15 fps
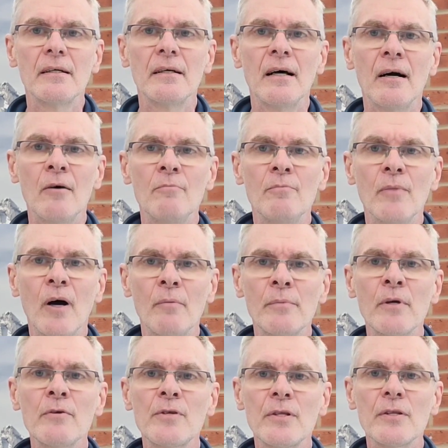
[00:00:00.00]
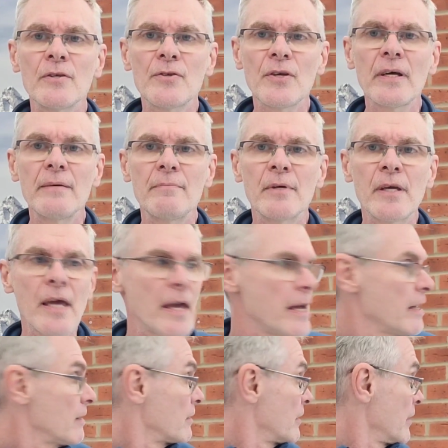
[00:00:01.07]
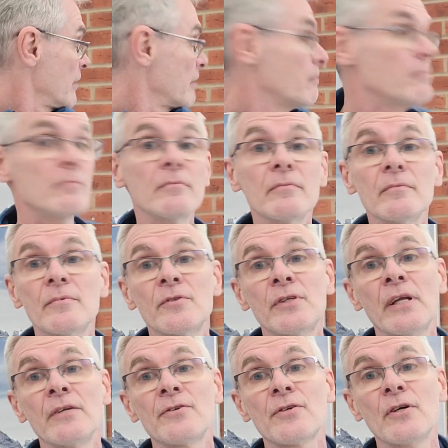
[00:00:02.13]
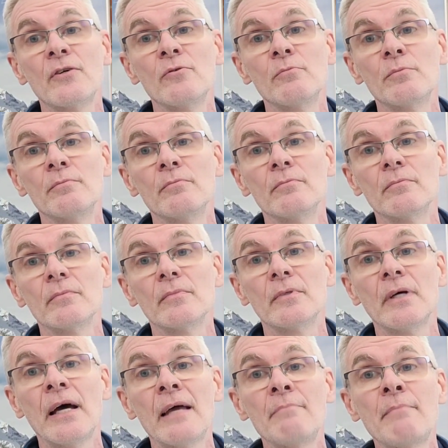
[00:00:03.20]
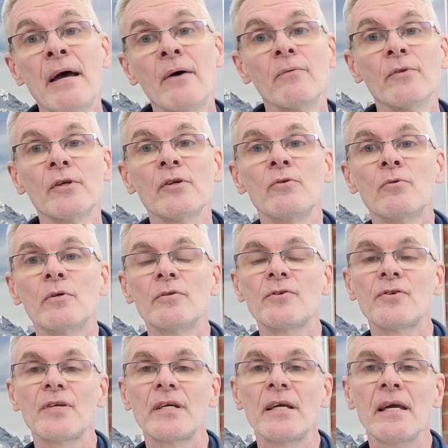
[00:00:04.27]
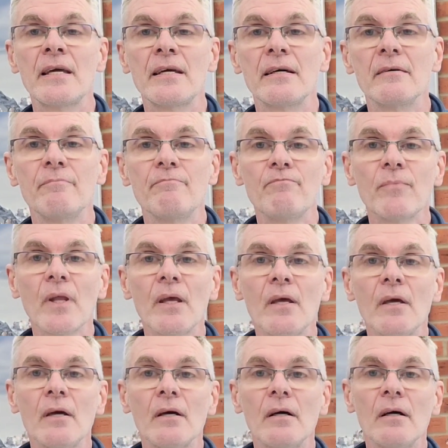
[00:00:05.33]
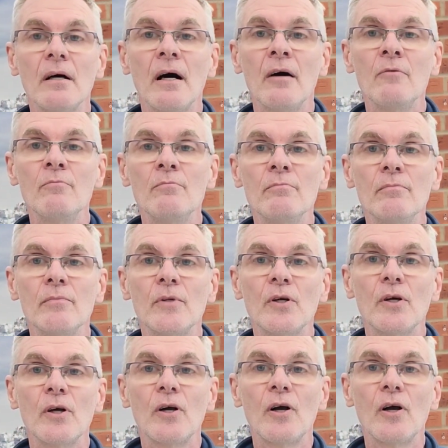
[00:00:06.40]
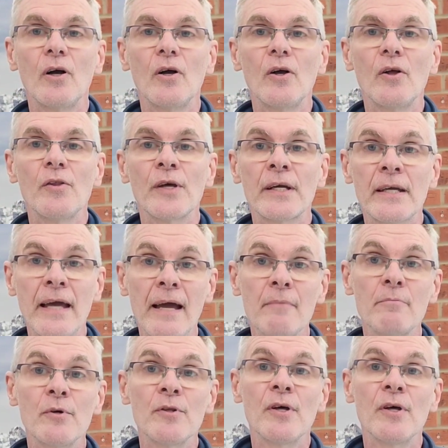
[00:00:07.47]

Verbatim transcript: um, I'm using the same kit, the telescope and mount that you can see here. Um, the camera